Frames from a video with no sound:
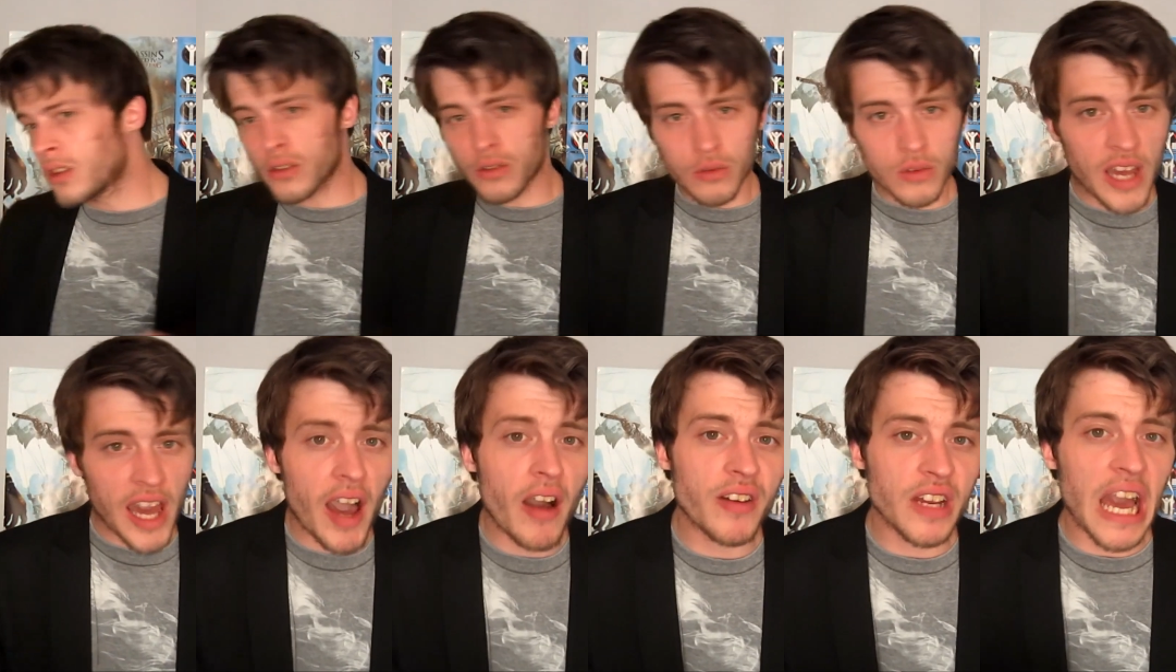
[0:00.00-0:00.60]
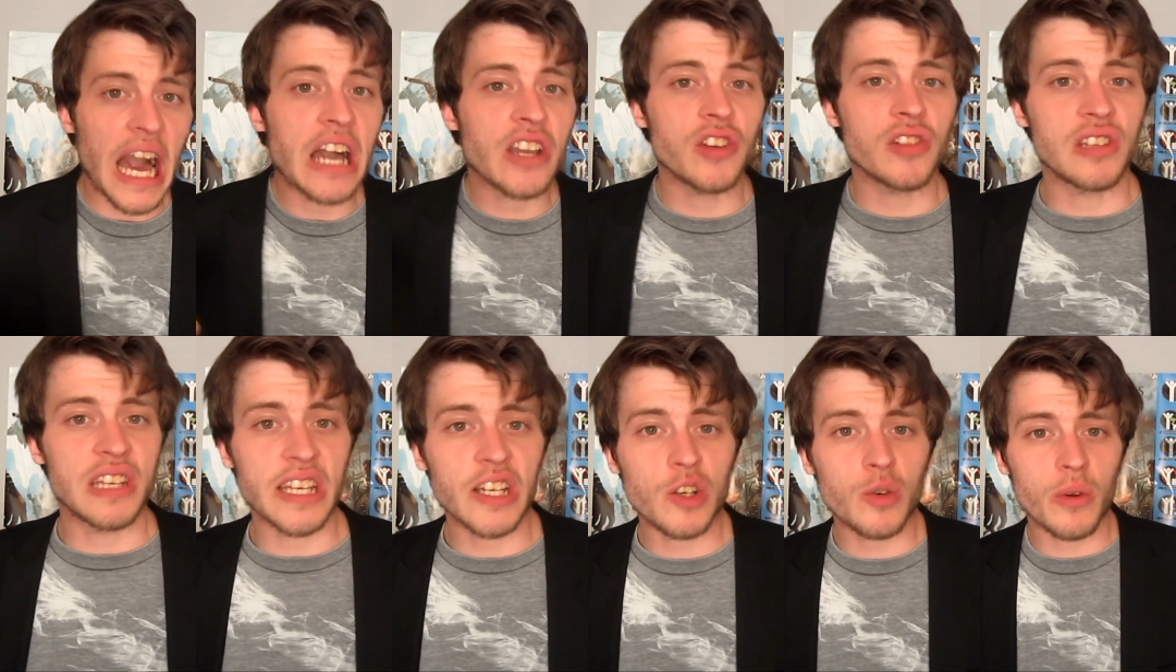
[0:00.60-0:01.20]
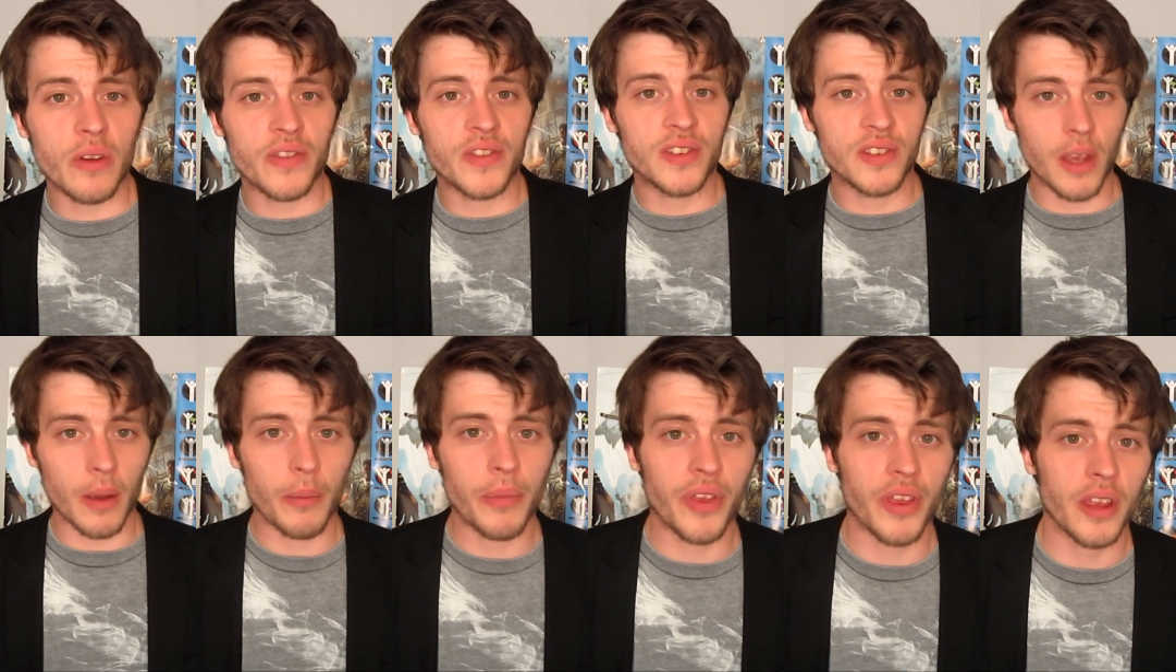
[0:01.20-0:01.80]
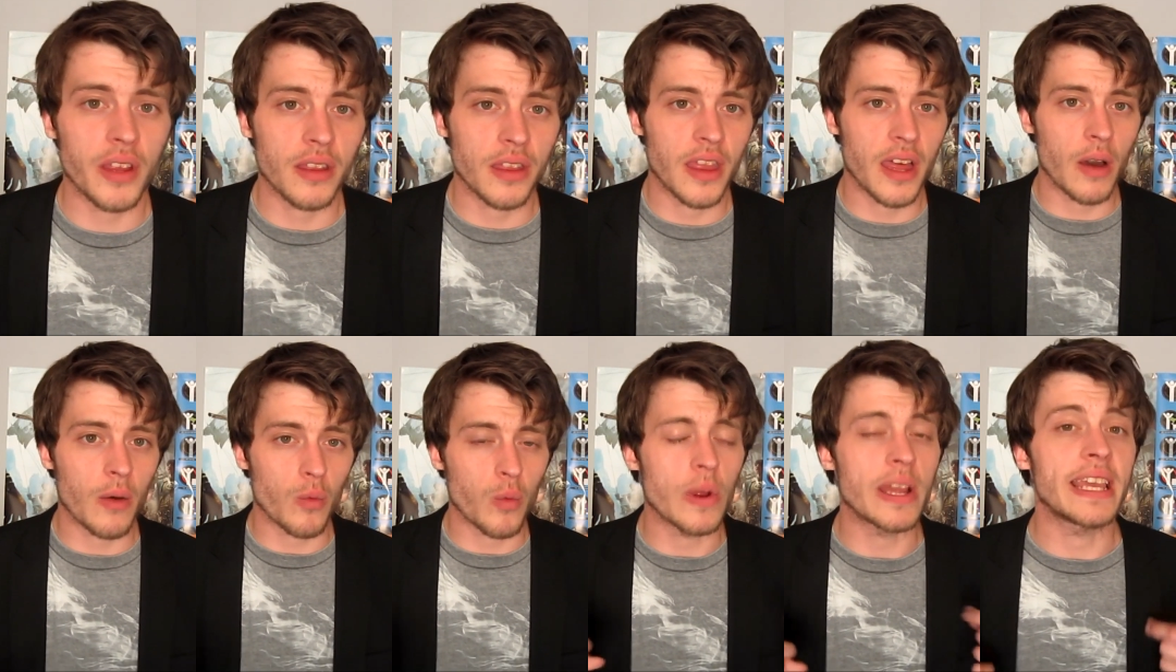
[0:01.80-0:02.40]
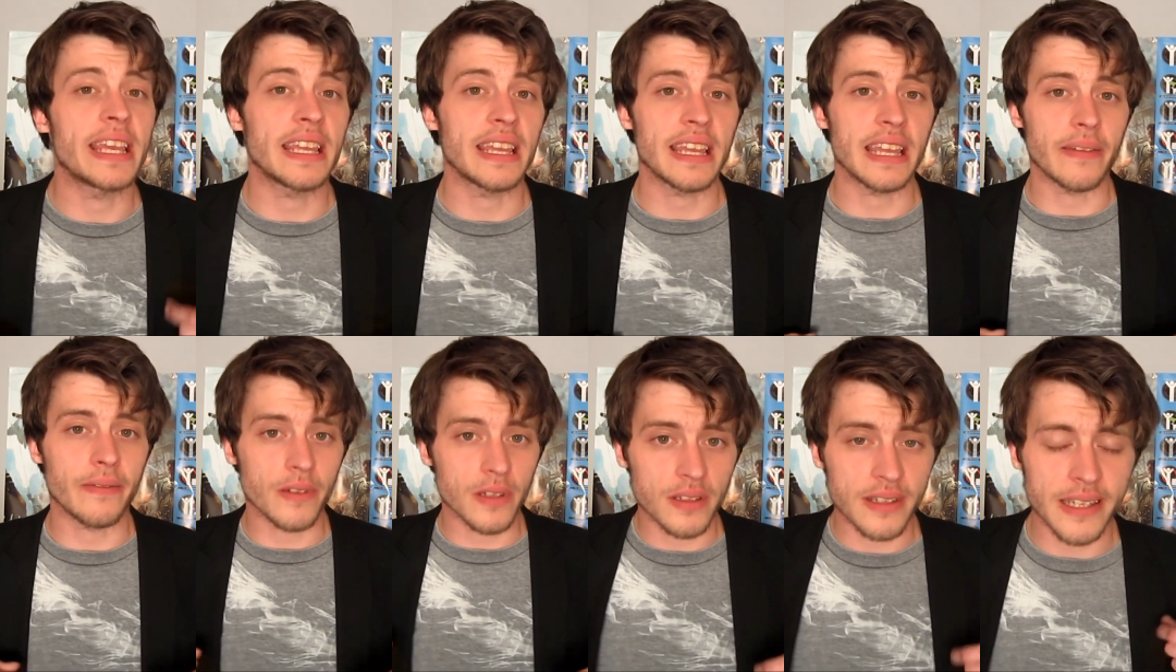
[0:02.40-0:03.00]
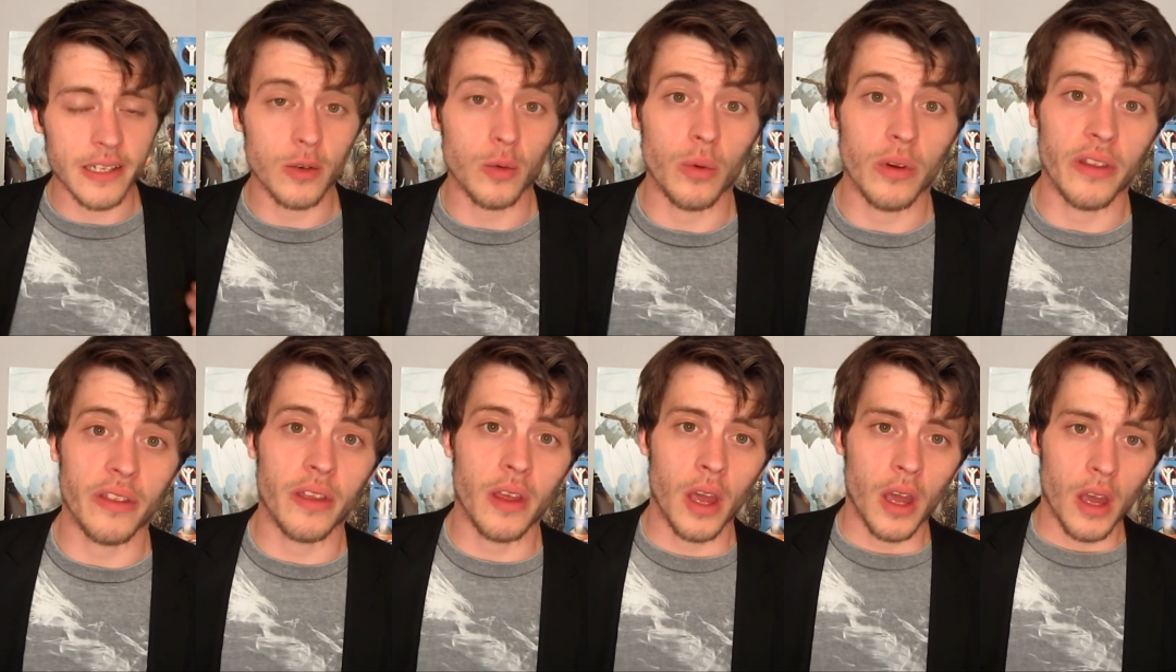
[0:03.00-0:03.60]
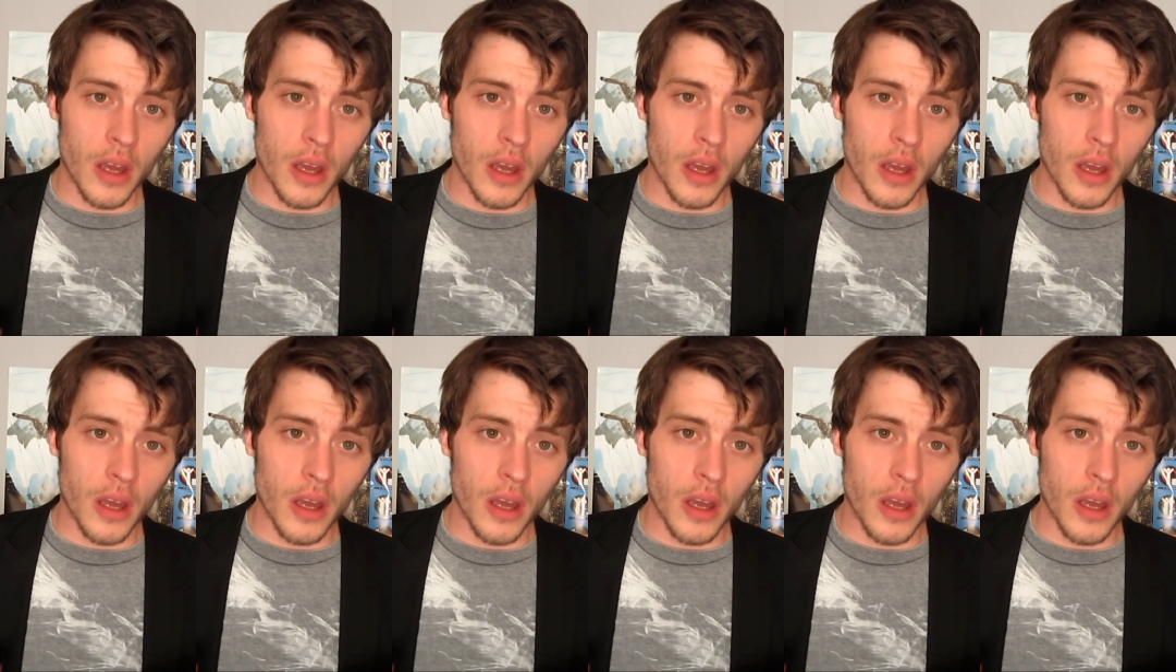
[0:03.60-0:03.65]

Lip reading: Does your character actually deal with something that we either deal with